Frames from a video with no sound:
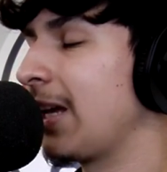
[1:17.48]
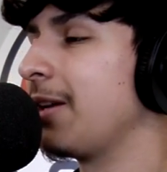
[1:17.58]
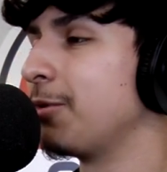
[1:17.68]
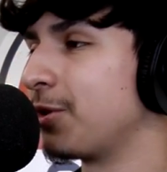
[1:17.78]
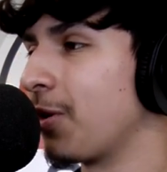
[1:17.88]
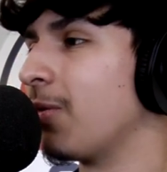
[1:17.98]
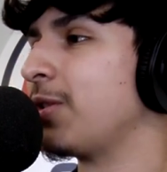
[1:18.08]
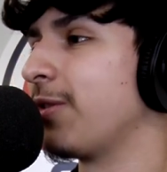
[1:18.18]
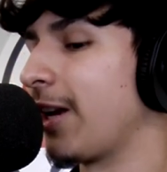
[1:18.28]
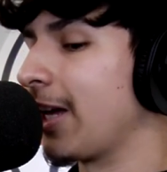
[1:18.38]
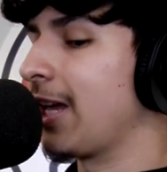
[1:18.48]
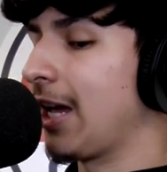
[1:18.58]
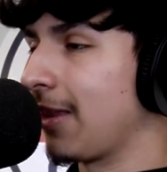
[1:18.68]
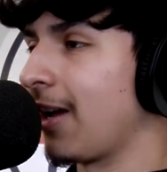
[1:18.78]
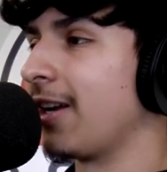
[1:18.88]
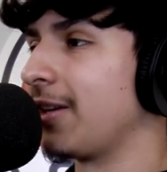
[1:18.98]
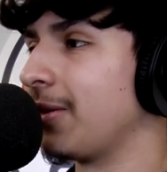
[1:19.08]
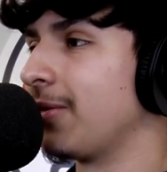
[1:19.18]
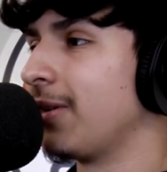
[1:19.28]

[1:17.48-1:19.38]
And it was so much fun. I can't lie to you.